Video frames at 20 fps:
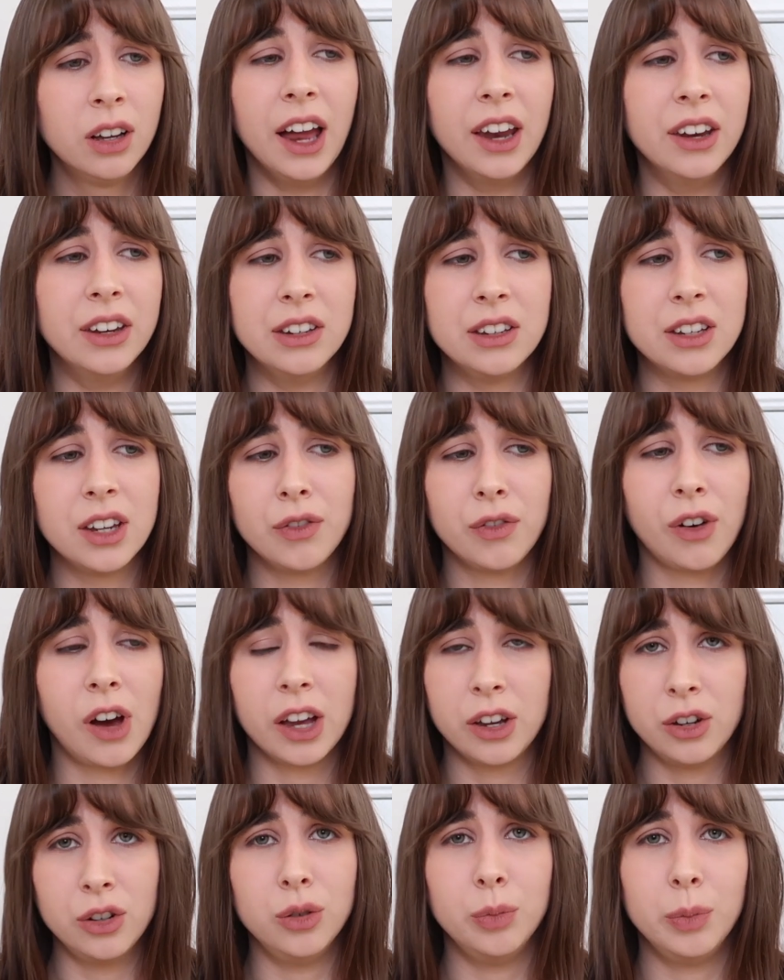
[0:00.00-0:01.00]
And if I
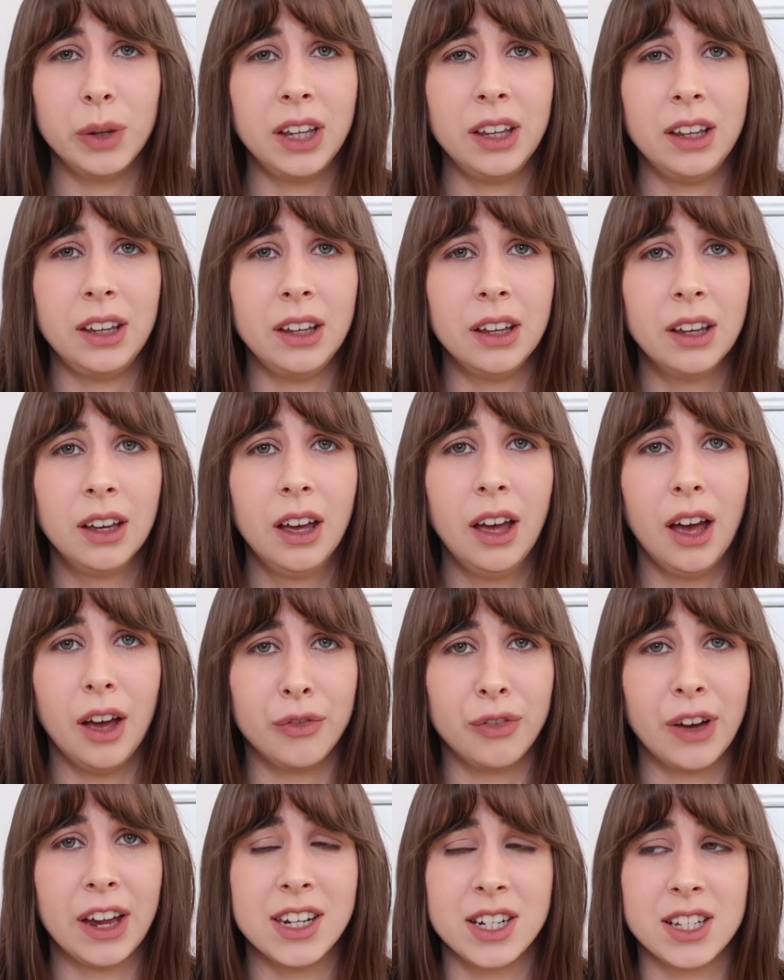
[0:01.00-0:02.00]
could be a
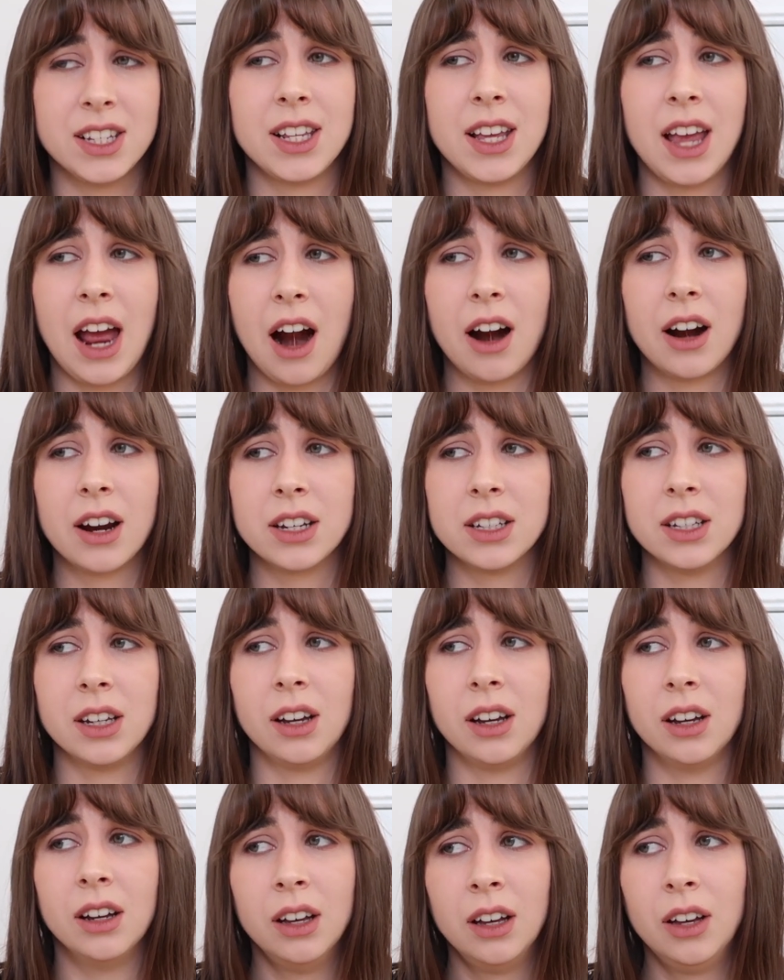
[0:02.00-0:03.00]
fantasy
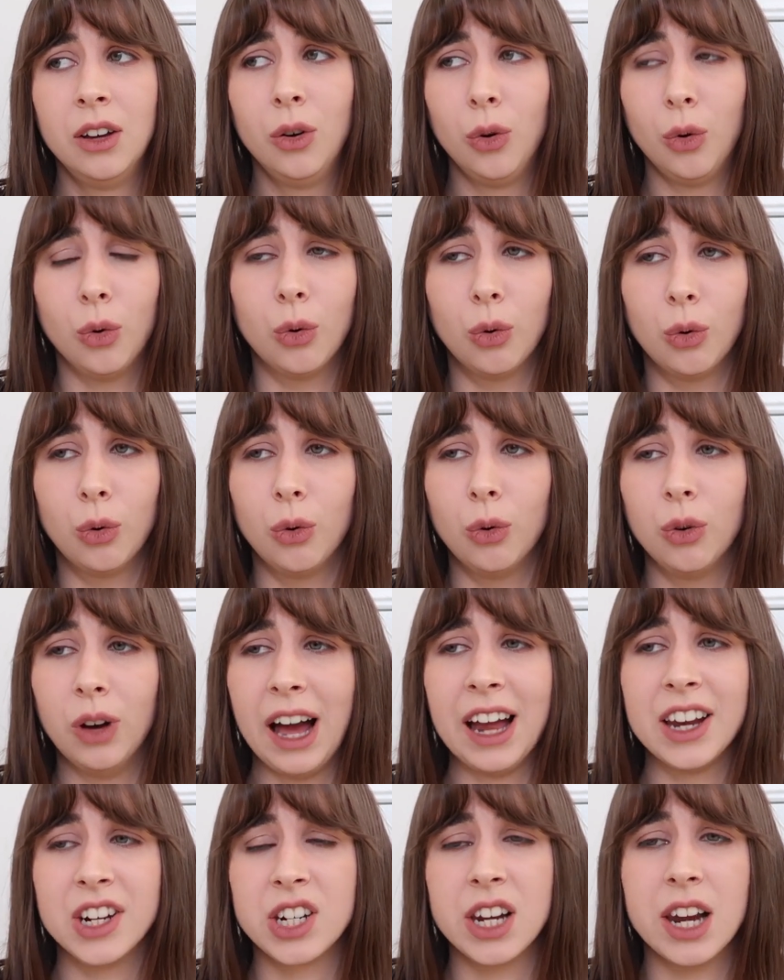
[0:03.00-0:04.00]
character or
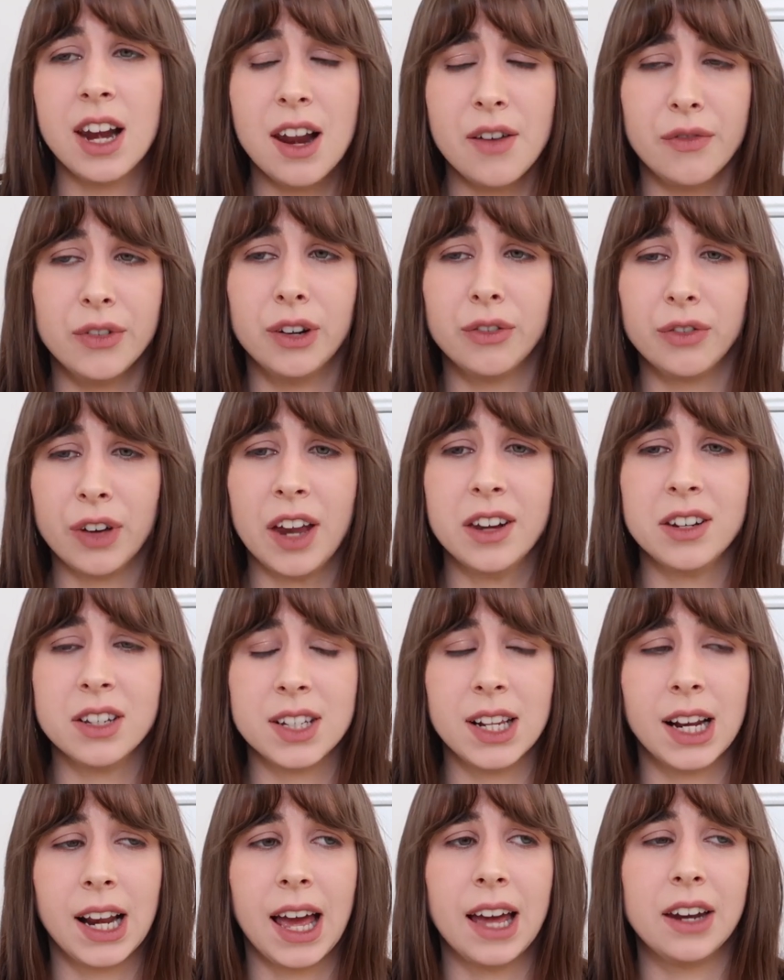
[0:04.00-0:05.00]
actually live in a
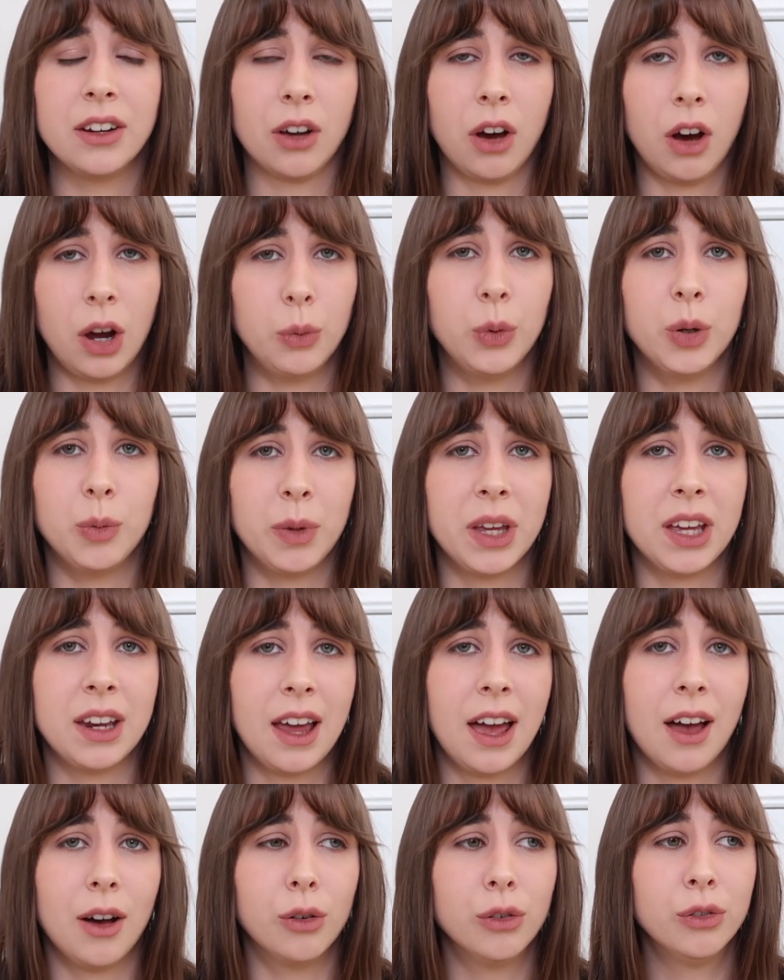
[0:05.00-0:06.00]
fantasy land, I would be an
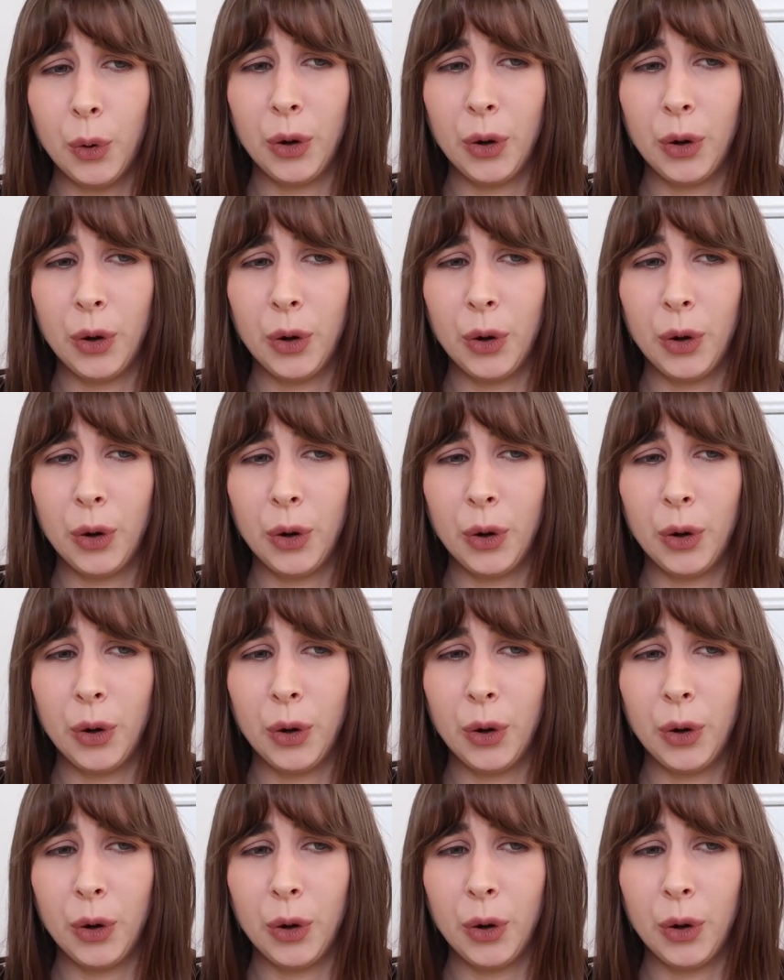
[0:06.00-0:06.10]
elf.